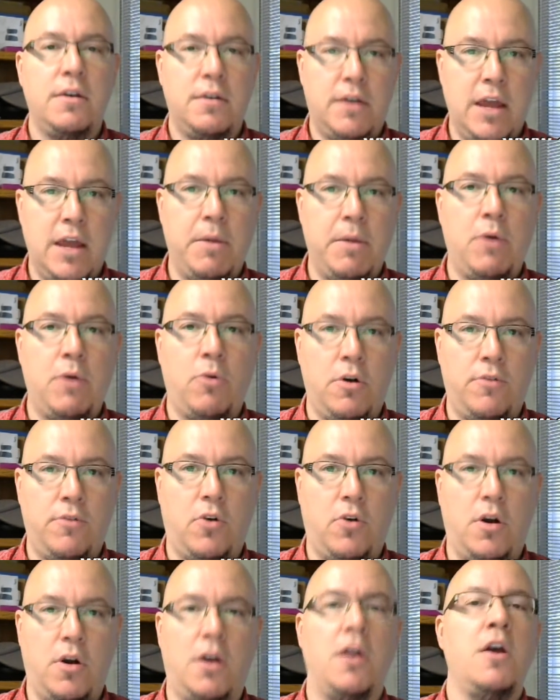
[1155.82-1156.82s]
take my word
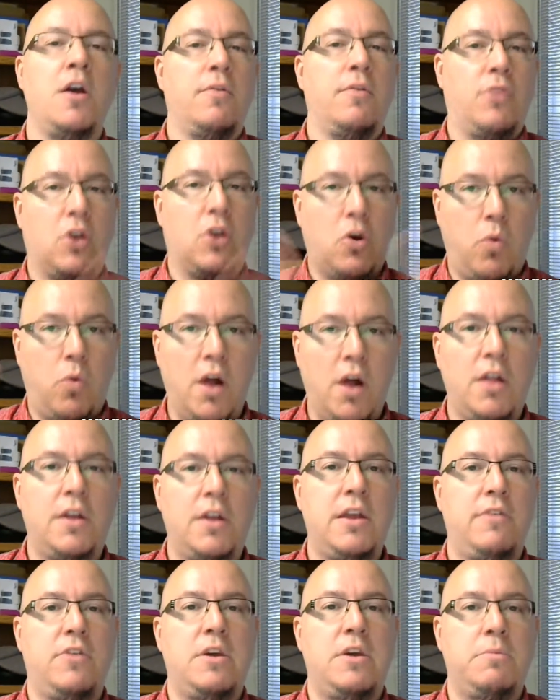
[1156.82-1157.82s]
for it. The
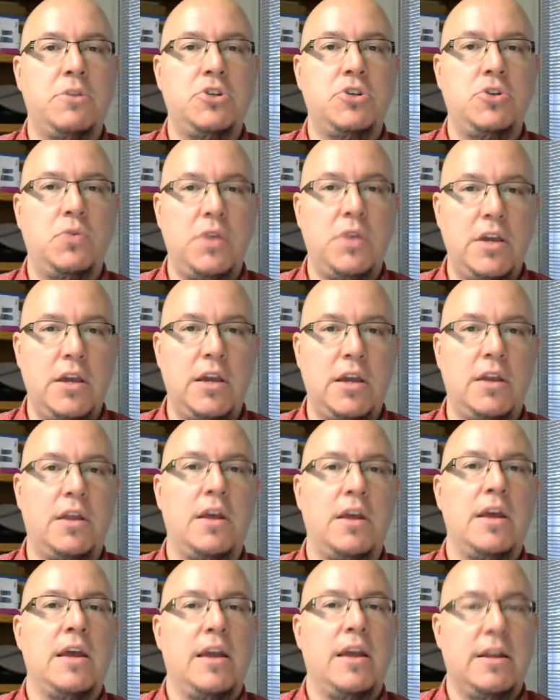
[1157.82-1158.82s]
quality of the image you need
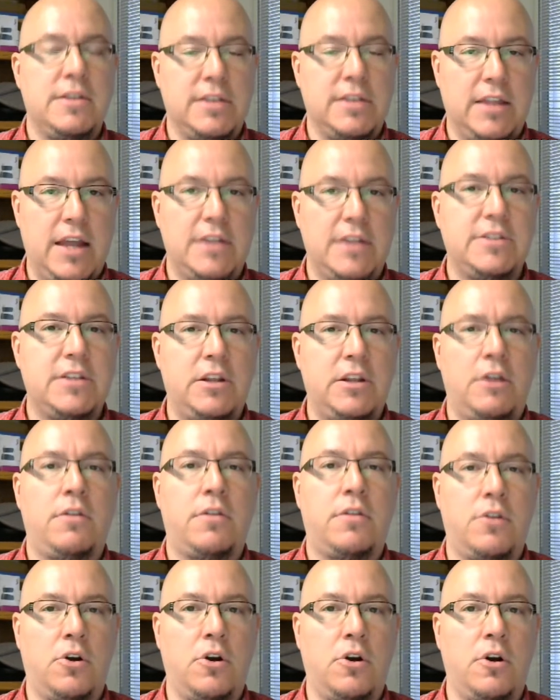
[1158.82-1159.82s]
is less than a
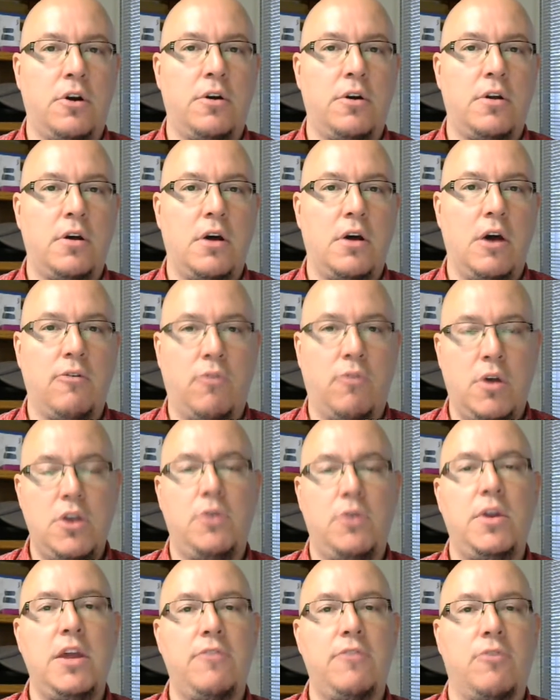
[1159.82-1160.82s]
third of what
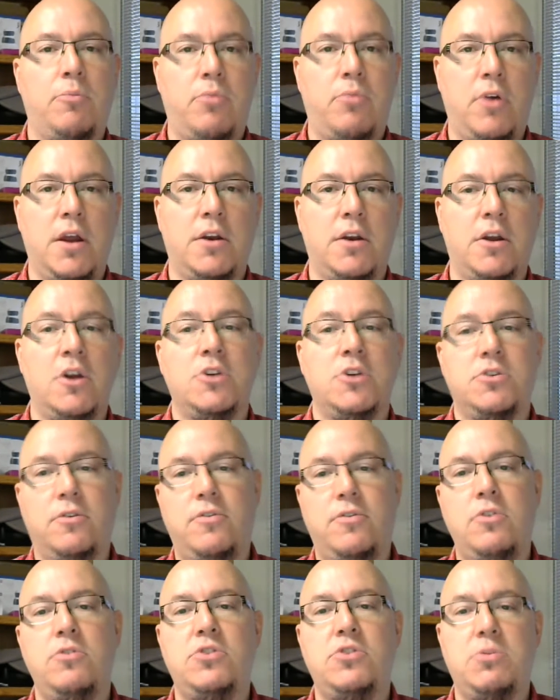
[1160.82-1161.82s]
you need for print. So if
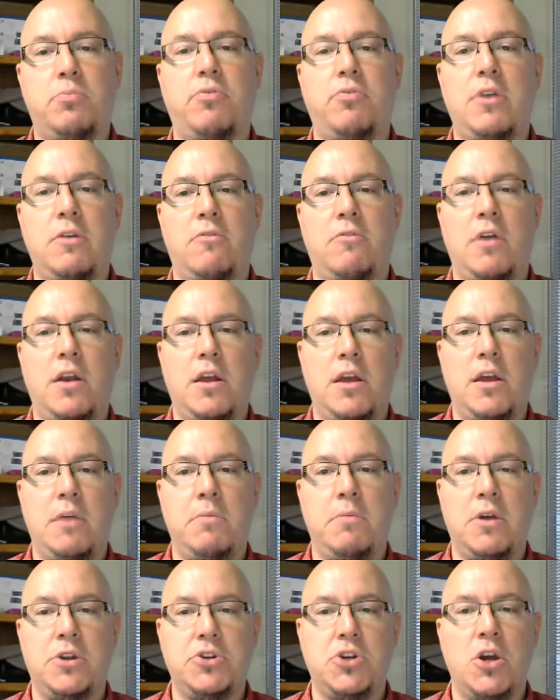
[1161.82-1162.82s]
you use a print-ready
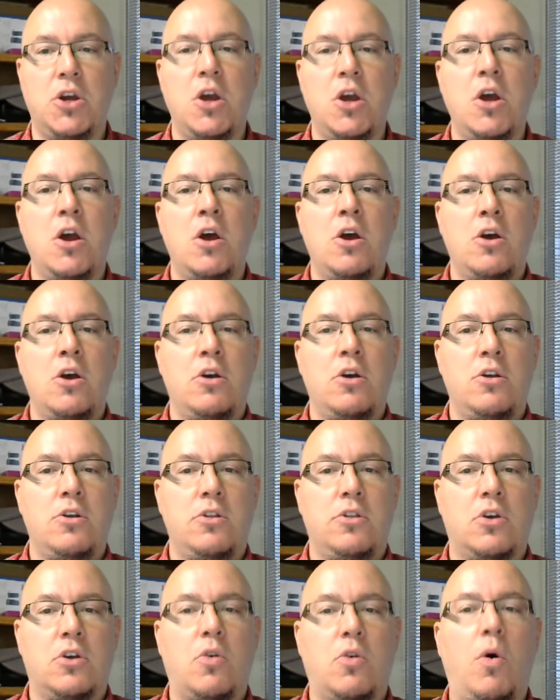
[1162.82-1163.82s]
image,
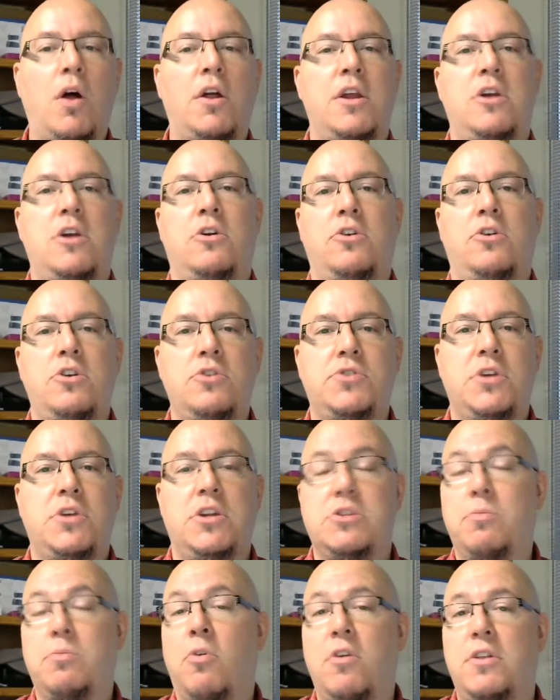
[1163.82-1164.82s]
the quality you're using
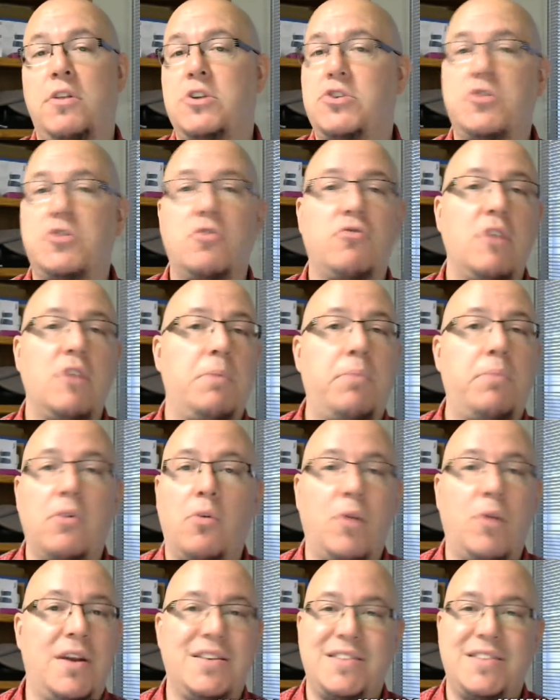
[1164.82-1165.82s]
is more than triple
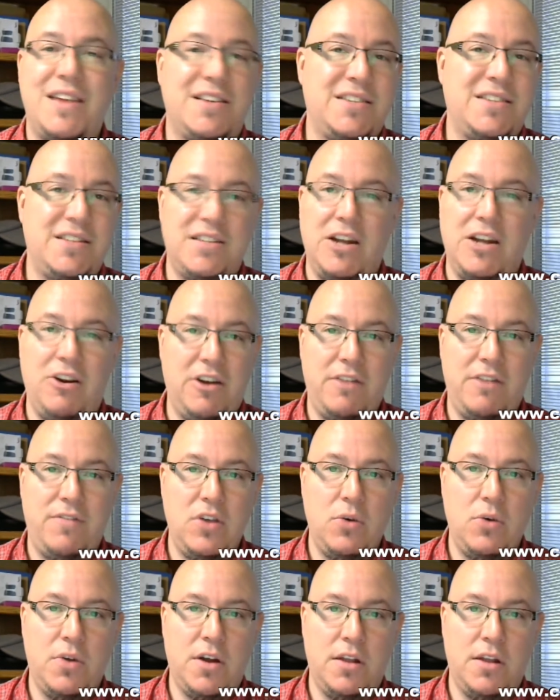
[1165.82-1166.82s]
what is necessary to
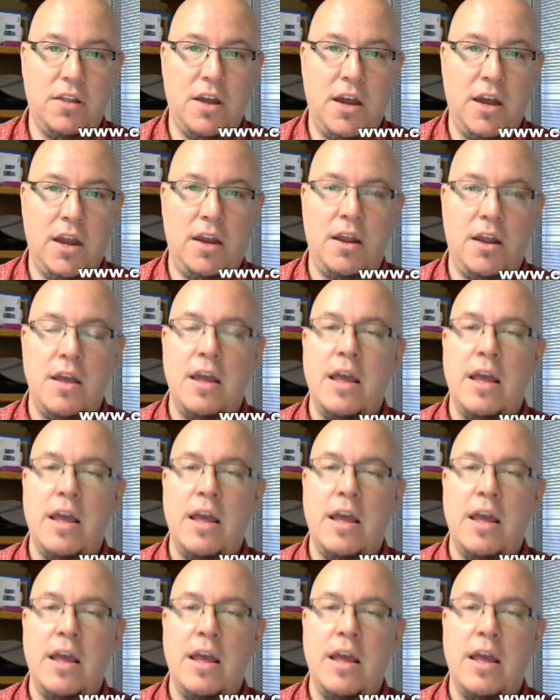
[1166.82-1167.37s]
view it online.